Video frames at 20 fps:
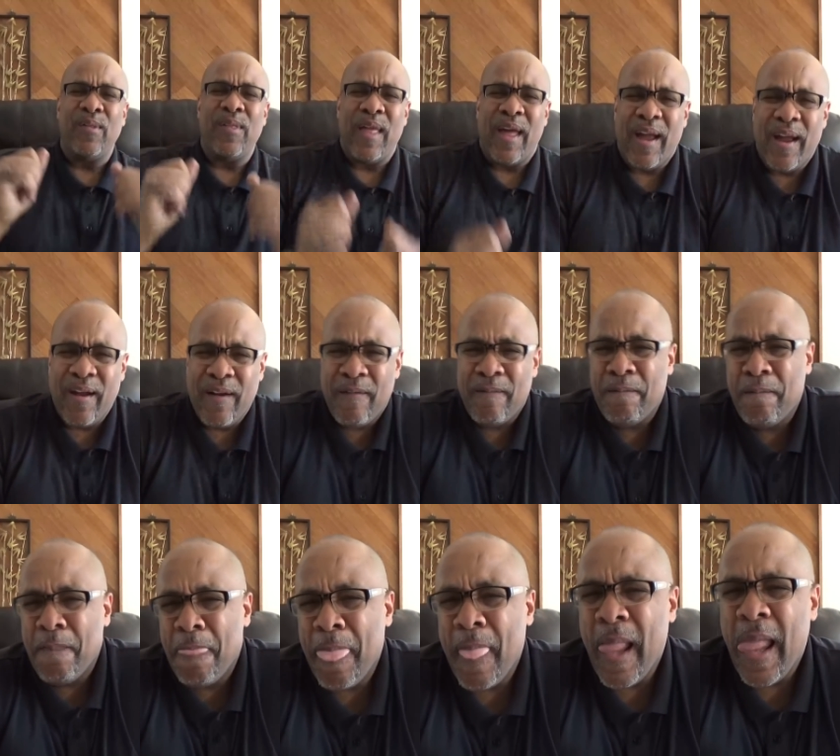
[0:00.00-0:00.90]
there.
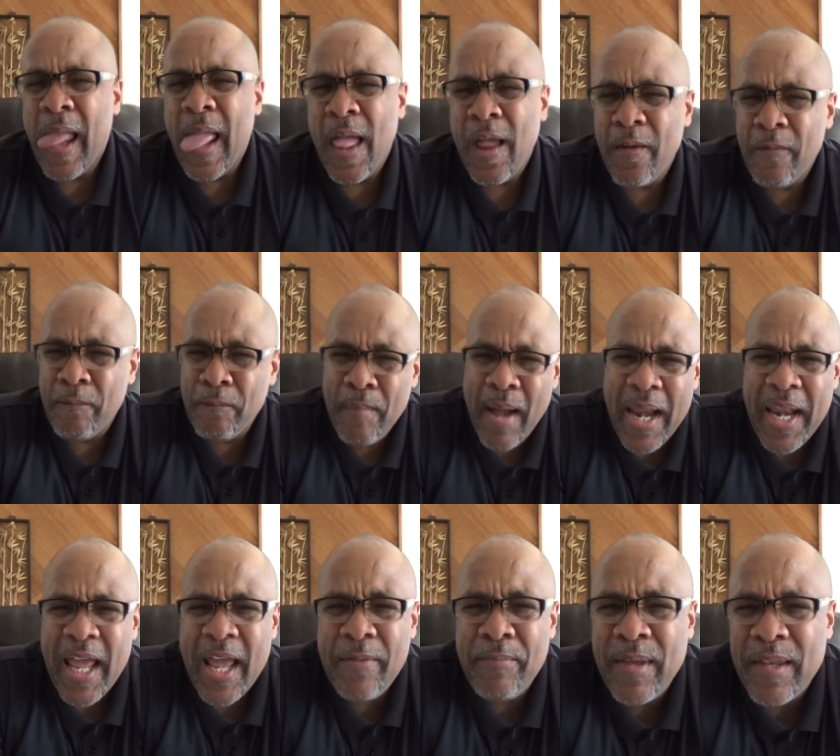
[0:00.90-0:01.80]
My
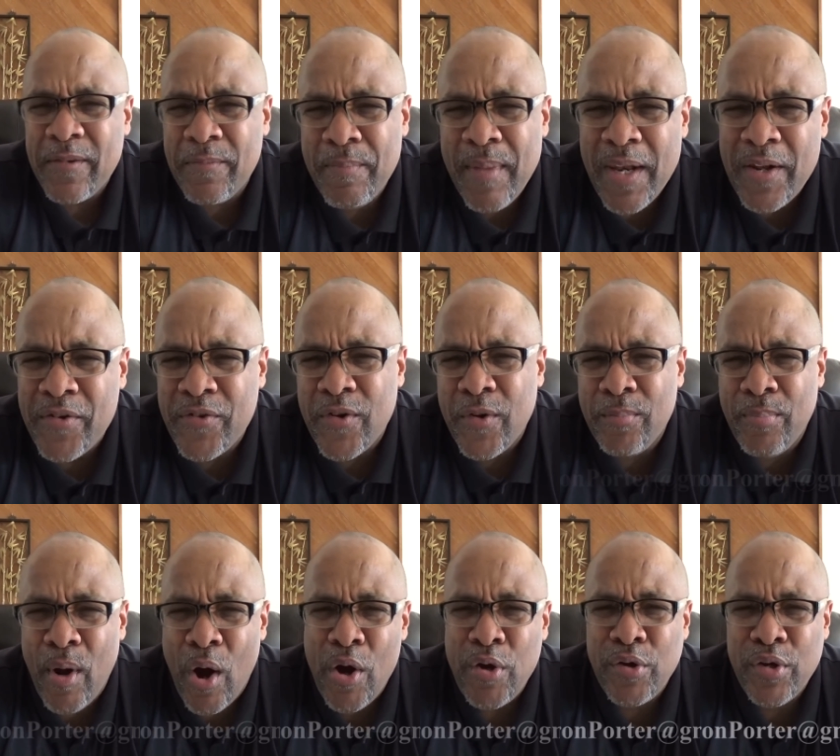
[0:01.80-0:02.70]
name is Minister
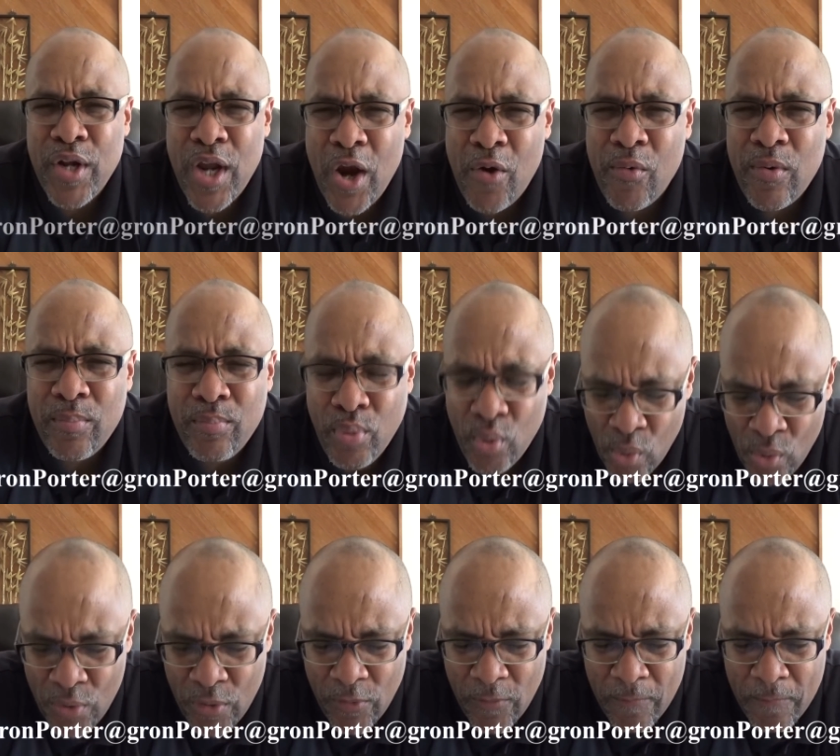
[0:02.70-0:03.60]
Barton Aaron
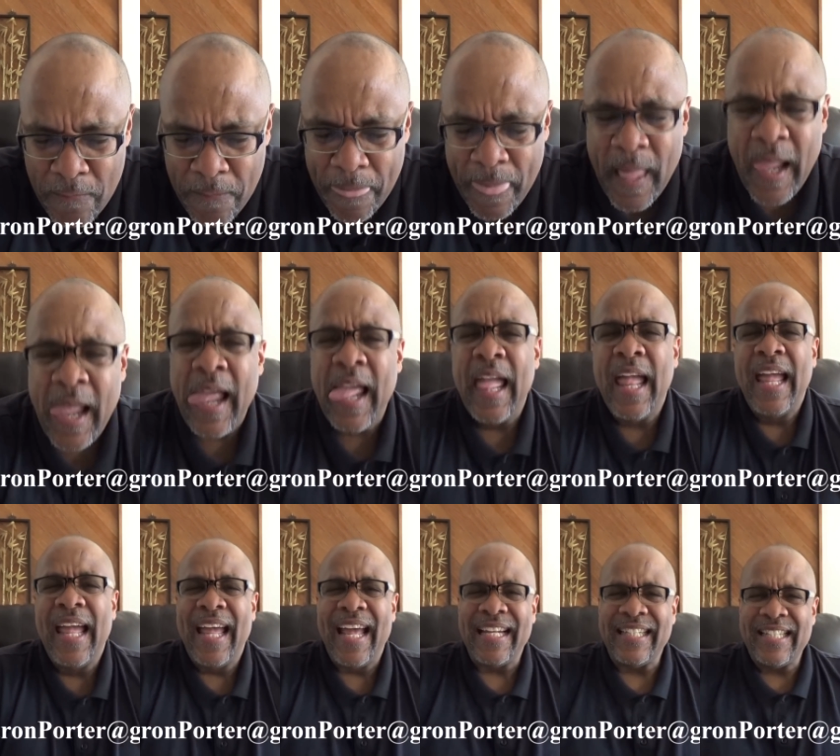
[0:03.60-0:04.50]
Porter,
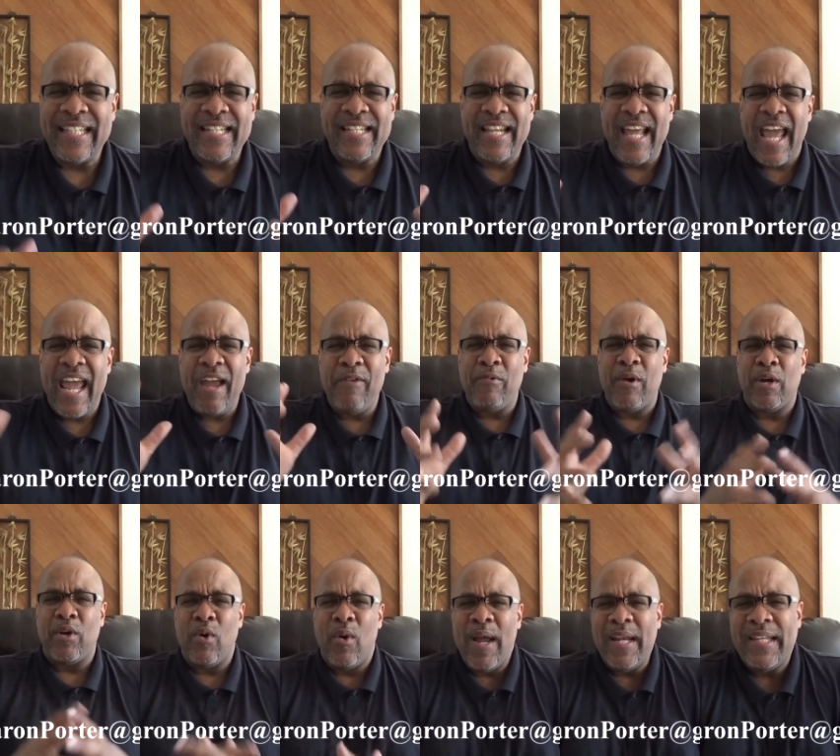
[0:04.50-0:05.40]
and today we're
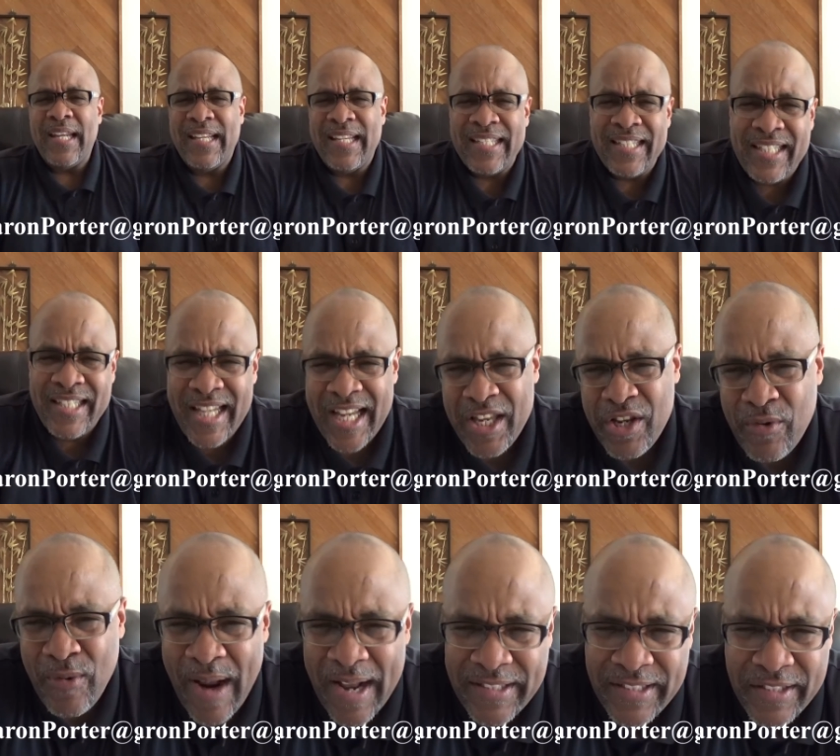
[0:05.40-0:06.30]
going to continue
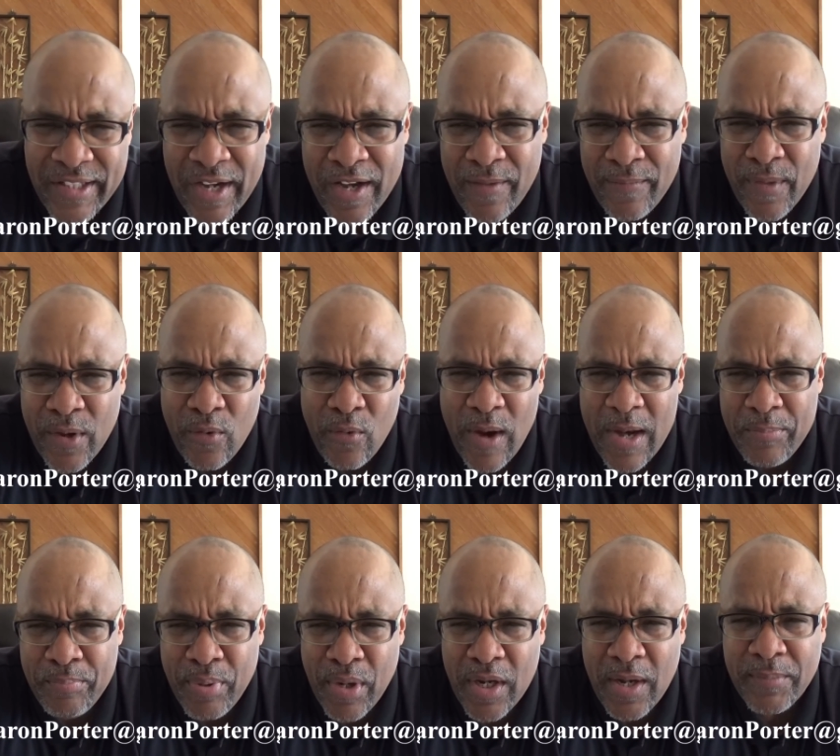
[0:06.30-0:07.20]
our study of the great
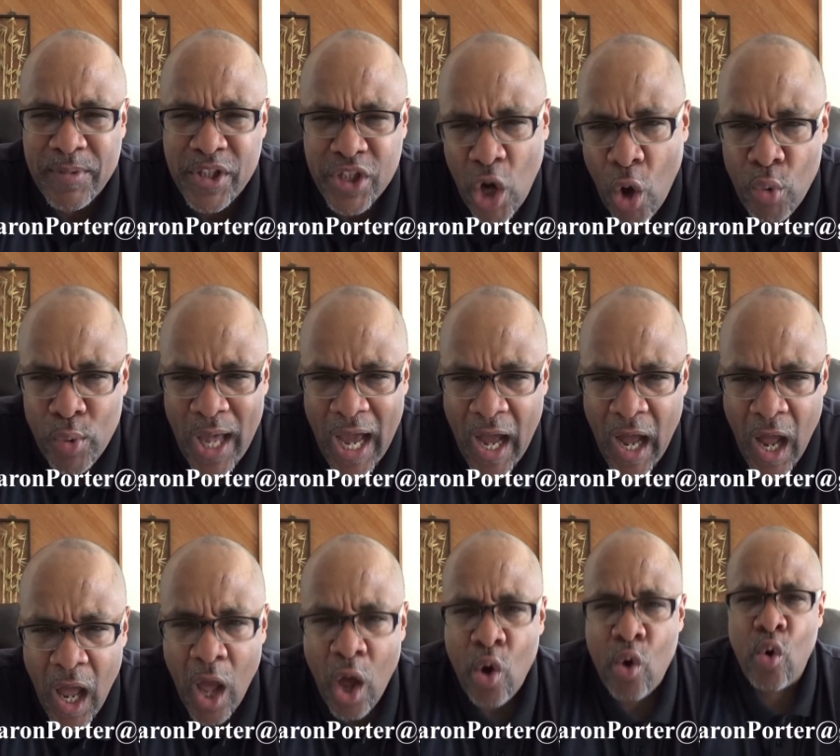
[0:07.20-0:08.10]
book of Jonah
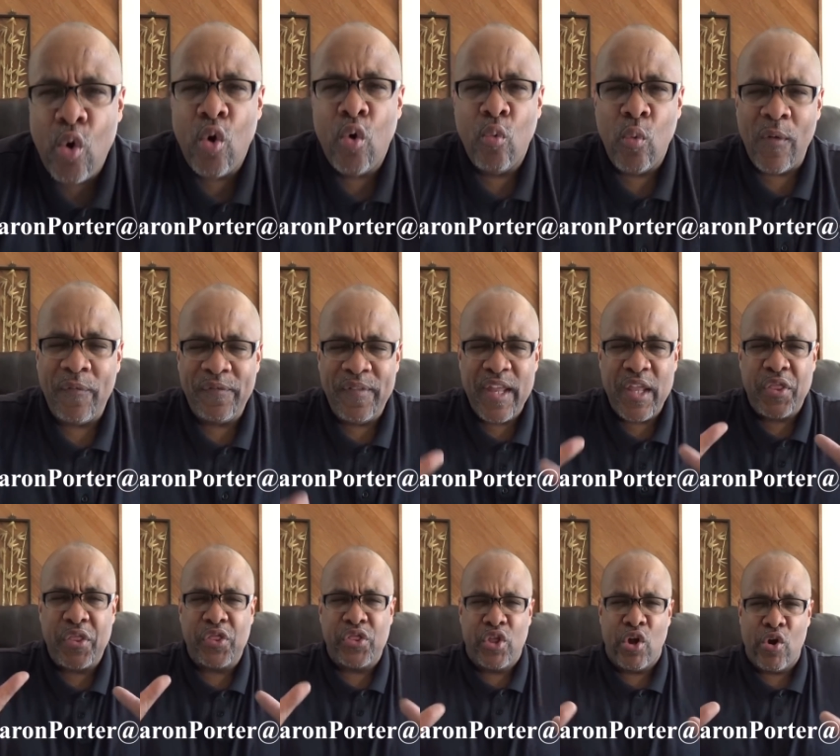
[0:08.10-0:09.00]
with the
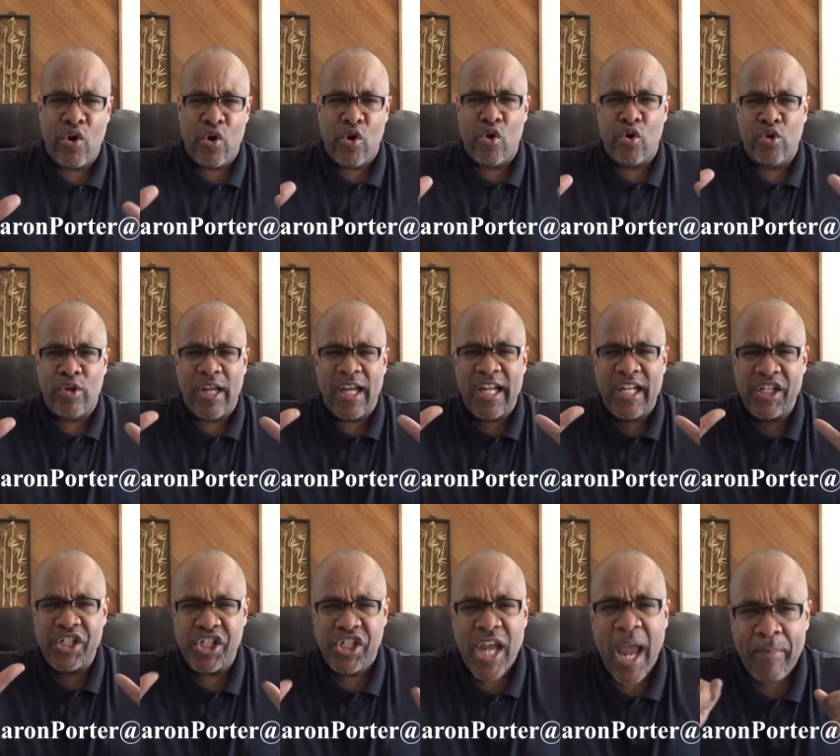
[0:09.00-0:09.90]
third
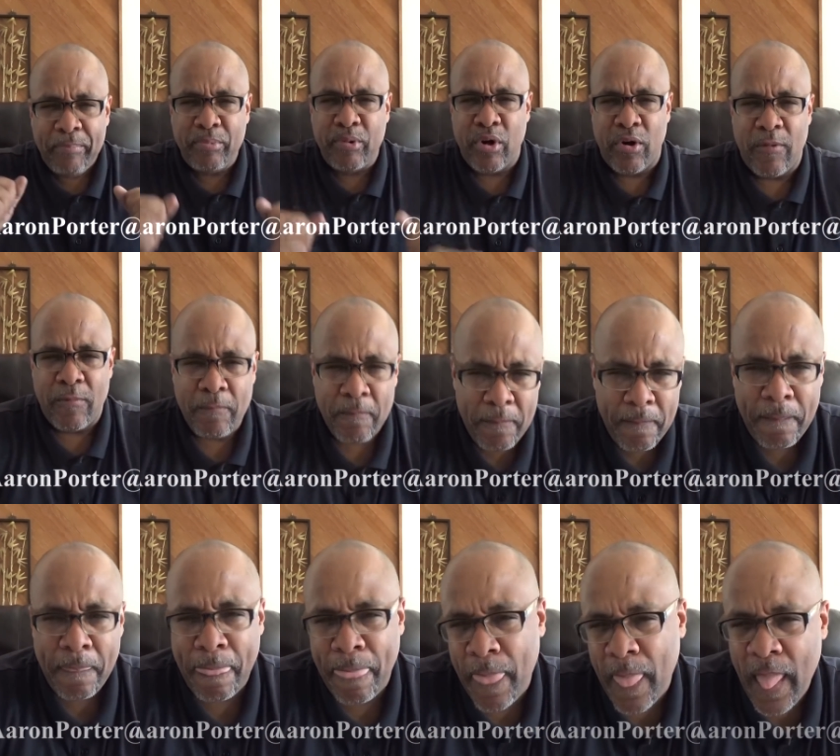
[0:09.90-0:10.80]
chapter.
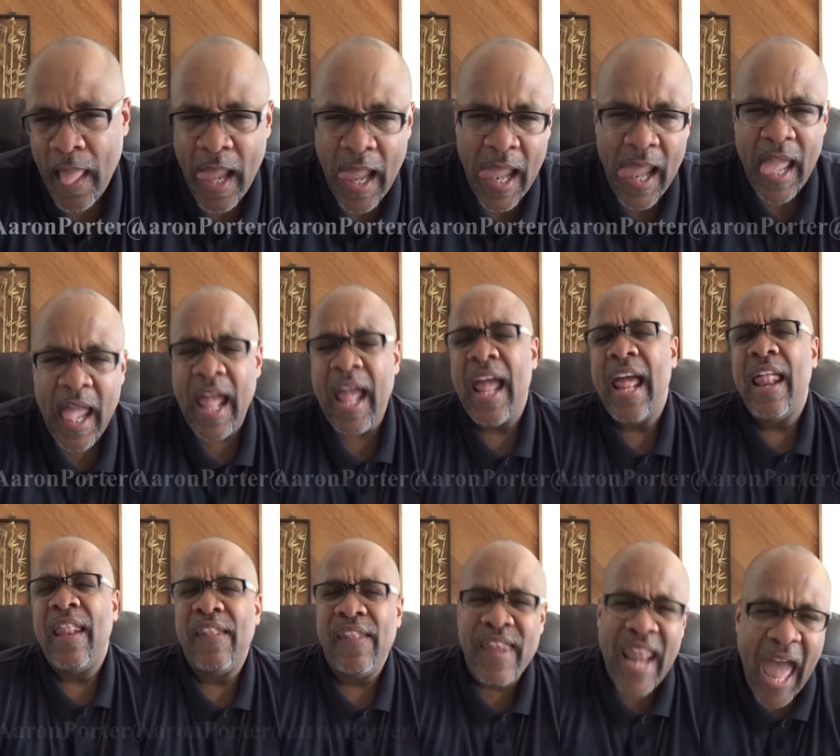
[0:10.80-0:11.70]

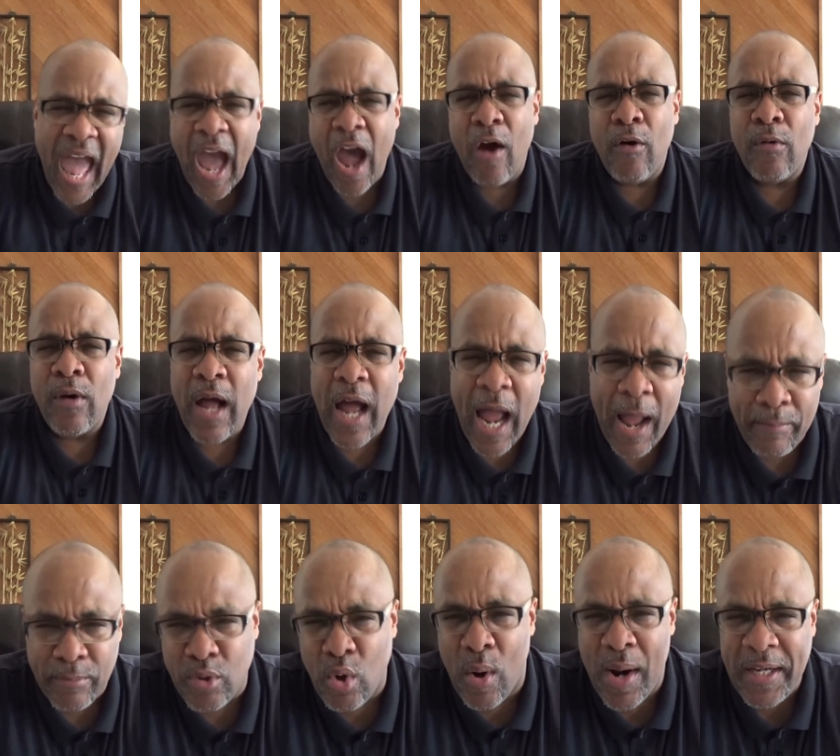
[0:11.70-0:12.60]
Now, I'm
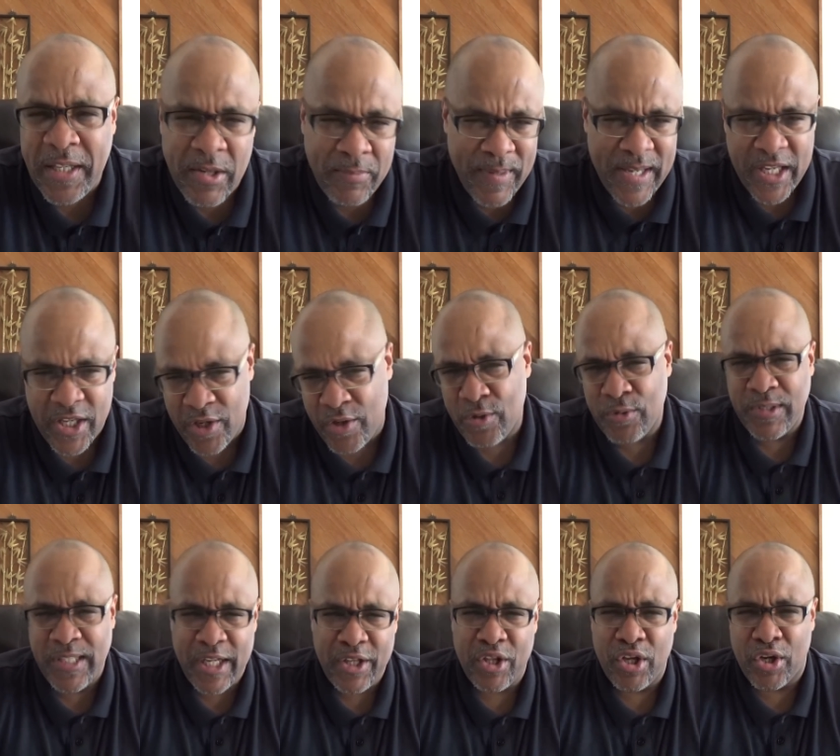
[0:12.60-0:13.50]
going to be
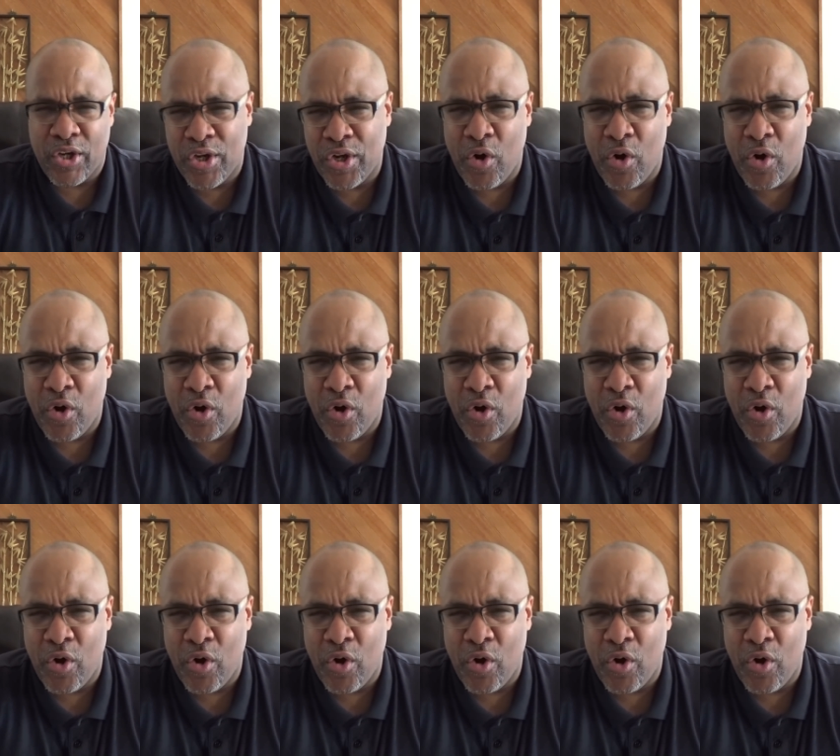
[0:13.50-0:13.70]
using the good